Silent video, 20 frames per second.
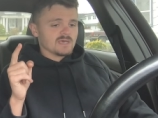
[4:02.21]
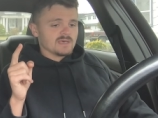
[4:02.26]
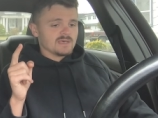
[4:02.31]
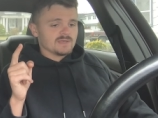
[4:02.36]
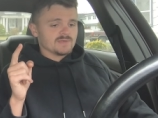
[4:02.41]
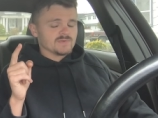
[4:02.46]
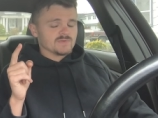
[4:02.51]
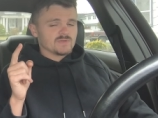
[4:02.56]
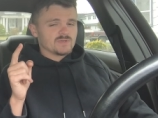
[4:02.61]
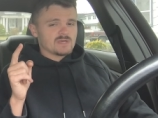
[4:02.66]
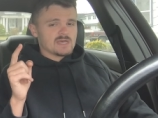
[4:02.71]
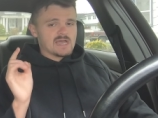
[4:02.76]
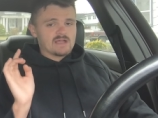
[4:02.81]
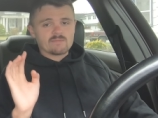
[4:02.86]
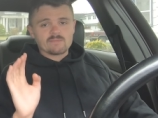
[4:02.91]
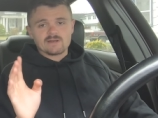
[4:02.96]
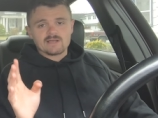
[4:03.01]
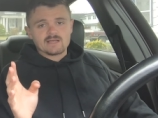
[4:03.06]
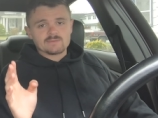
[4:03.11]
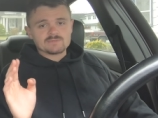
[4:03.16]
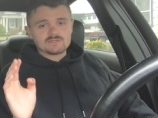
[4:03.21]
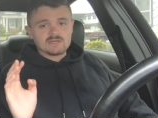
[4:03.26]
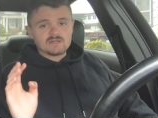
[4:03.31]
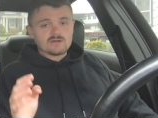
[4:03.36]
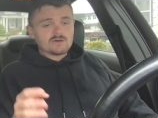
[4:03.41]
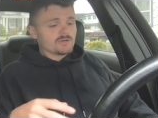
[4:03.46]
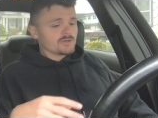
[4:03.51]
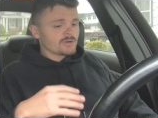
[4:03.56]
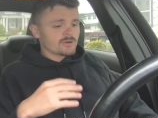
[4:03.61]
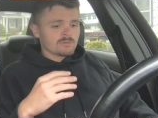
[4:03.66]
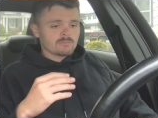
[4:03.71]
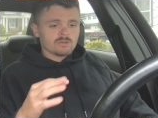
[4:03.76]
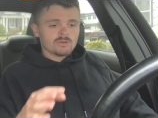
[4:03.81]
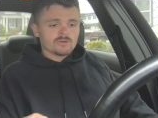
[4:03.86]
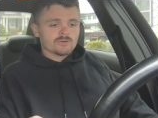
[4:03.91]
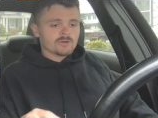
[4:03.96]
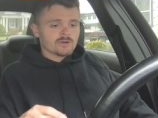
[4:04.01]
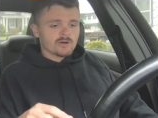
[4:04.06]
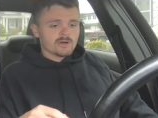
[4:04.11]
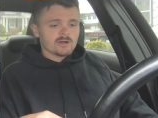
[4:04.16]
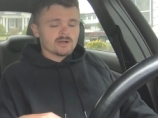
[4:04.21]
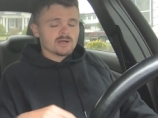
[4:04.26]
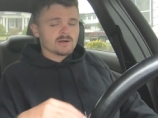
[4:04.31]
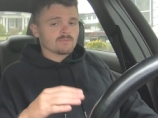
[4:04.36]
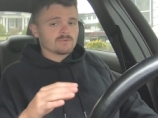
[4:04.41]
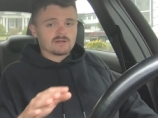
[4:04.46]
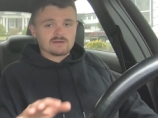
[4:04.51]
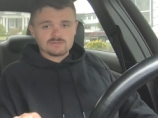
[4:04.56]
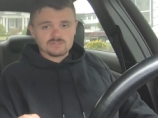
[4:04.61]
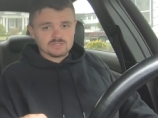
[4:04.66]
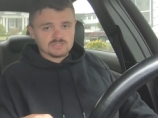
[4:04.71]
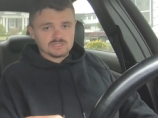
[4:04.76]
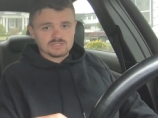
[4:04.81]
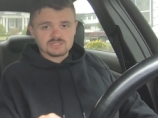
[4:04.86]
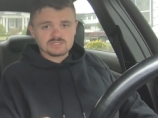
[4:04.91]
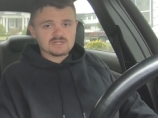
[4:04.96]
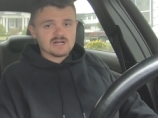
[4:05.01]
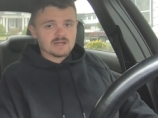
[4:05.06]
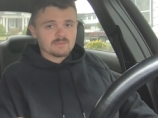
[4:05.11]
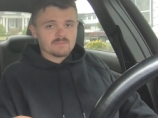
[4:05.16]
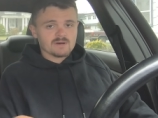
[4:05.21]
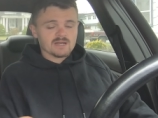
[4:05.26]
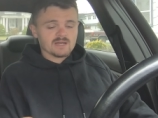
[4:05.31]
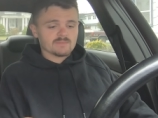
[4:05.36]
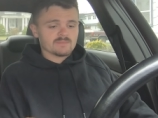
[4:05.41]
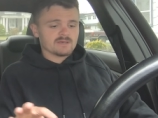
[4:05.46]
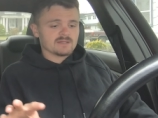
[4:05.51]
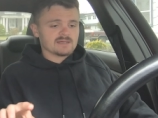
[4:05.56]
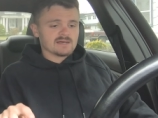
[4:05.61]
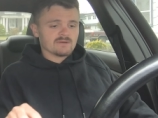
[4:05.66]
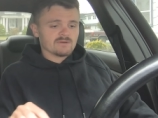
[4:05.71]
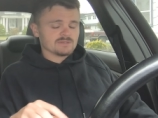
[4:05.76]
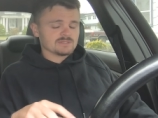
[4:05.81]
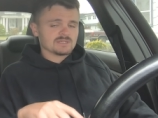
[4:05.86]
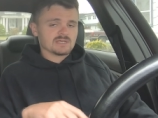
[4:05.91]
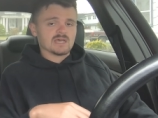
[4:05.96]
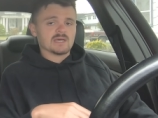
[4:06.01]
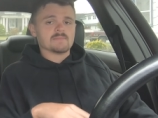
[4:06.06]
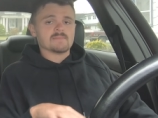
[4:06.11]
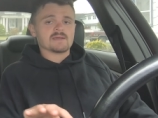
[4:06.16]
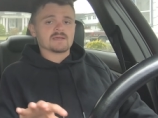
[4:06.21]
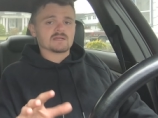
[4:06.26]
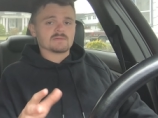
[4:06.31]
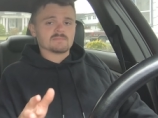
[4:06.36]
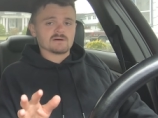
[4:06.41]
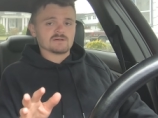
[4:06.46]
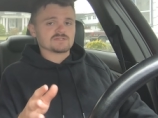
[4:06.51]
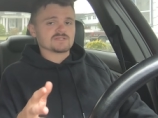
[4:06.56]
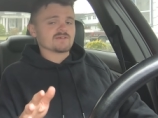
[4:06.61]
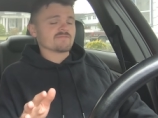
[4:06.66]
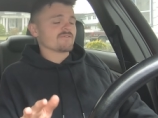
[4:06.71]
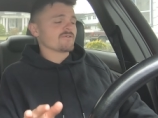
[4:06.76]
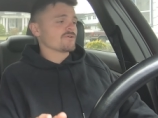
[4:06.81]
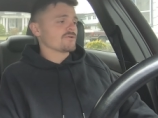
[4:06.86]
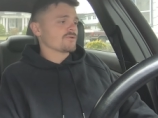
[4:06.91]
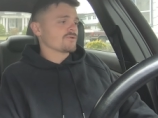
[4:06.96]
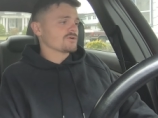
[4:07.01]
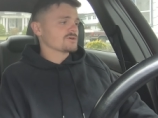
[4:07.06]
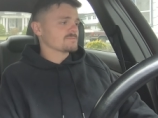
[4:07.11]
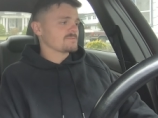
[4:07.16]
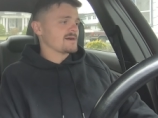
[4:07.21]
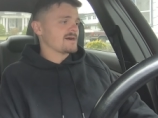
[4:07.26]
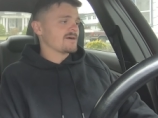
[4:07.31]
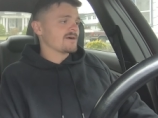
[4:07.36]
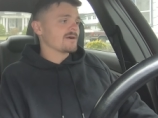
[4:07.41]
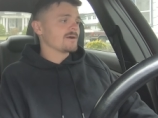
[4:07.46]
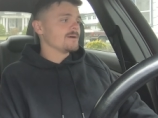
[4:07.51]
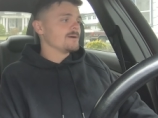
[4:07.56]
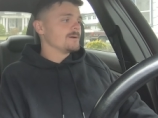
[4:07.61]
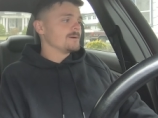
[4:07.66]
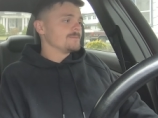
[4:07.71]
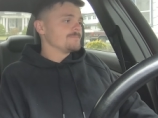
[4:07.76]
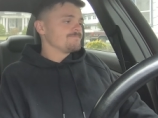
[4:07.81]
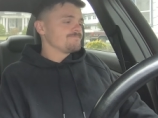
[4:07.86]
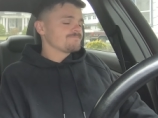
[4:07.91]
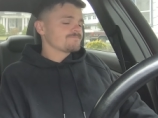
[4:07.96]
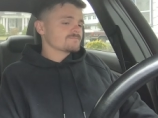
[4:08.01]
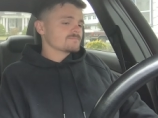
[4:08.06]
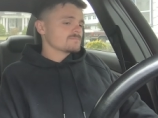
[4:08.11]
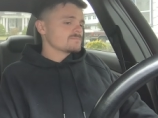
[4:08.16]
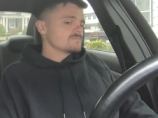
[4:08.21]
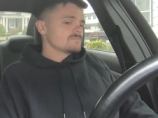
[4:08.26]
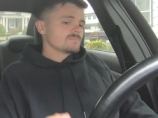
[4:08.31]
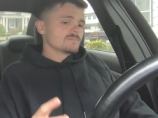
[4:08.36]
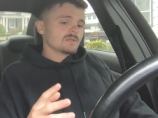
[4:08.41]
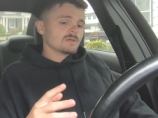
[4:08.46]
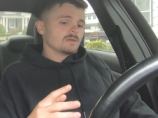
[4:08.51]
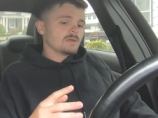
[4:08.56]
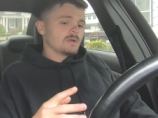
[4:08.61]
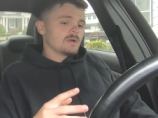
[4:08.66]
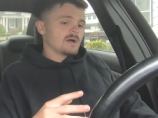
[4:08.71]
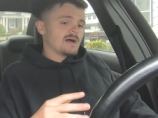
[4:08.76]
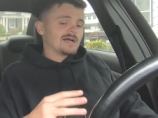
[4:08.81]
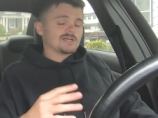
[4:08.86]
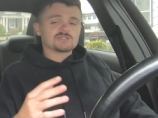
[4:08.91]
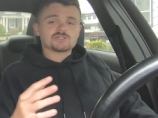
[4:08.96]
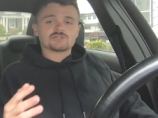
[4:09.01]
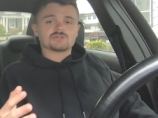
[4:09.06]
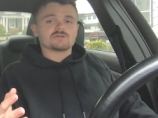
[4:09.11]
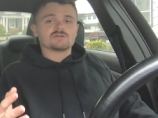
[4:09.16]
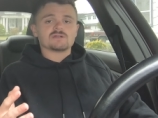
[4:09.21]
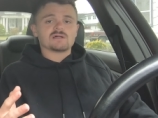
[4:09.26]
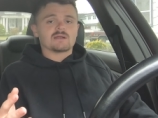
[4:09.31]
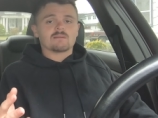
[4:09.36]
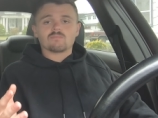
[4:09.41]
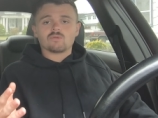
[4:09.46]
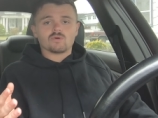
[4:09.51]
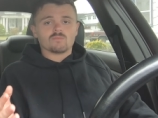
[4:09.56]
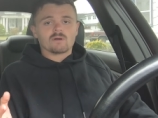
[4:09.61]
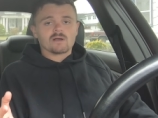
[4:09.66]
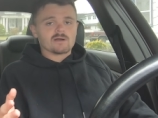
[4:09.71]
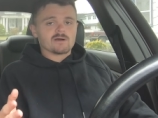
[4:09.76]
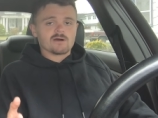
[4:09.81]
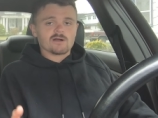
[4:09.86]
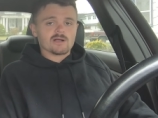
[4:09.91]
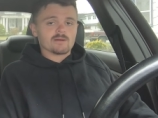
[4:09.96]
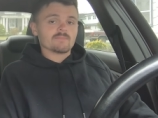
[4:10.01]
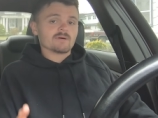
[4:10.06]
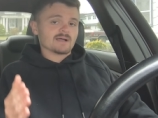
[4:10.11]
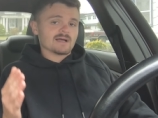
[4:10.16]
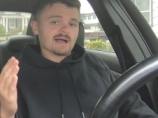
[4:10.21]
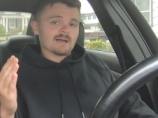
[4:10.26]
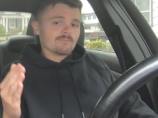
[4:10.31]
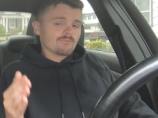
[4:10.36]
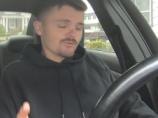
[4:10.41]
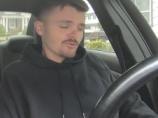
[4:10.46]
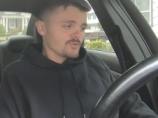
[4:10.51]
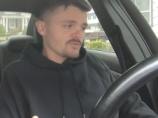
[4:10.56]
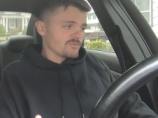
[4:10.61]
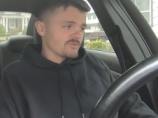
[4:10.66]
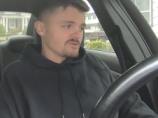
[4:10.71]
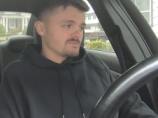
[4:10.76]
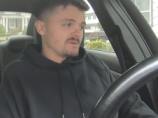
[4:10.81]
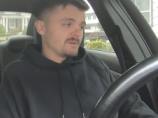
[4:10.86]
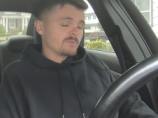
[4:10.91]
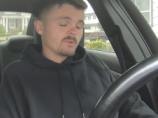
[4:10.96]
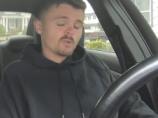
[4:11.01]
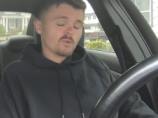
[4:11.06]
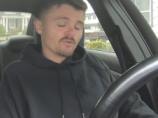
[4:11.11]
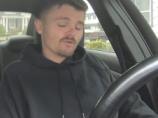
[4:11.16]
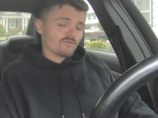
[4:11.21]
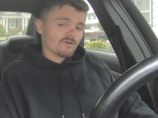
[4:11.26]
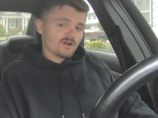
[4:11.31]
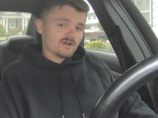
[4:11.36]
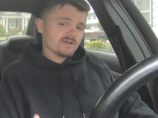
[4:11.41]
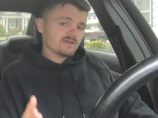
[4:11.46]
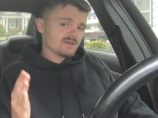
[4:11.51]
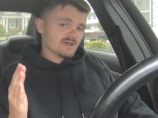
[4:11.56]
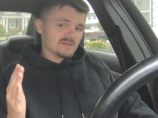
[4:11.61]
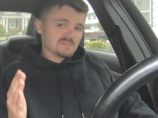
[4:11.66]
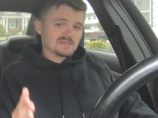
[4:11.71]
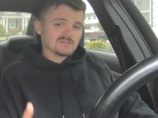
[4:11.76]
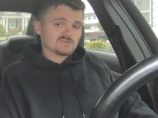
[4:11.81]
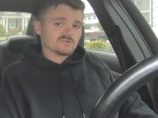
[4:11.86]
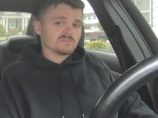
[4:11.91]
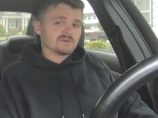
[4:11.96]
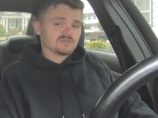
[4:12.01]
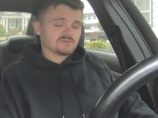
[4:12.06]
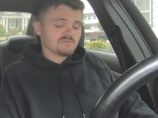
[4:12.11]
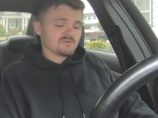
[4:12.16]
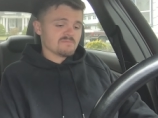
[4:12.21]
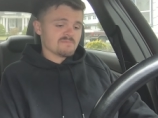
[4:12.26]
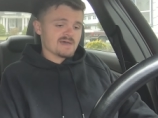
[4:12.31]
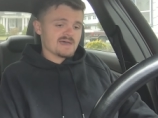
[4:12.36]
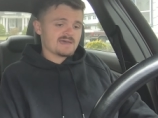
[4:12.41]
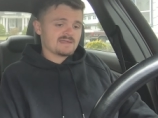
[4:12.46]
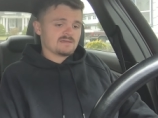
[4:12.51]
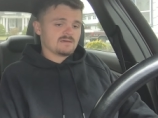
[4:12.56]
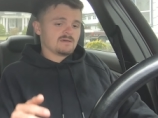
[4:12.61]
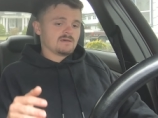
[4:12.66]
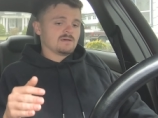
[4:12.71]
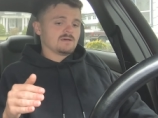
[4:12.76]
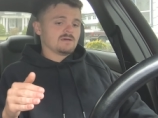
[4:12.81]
is everybody kept saying, "Oh, you're gonna blow your car up," when I was just a stock bottom end LSA making about 700 horsepower. I should not have blown my car up. Like, I proved these people were right, and that's what makes me mad,